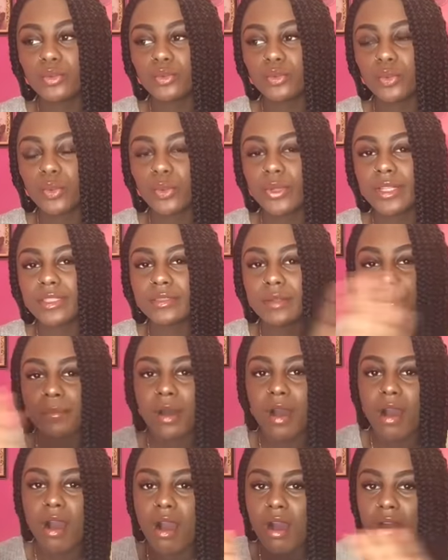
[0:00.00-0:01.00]
So that's a
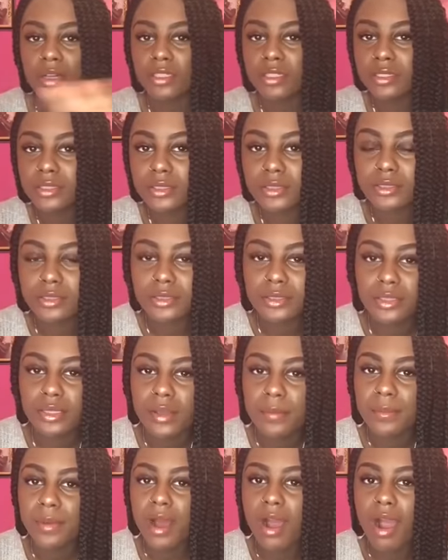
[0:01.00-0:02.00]
pass,
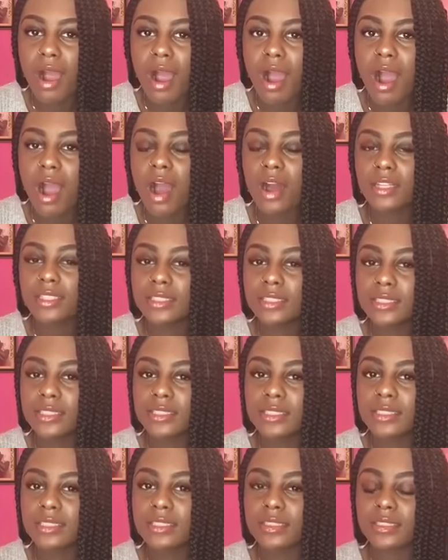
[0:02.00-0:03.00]
pass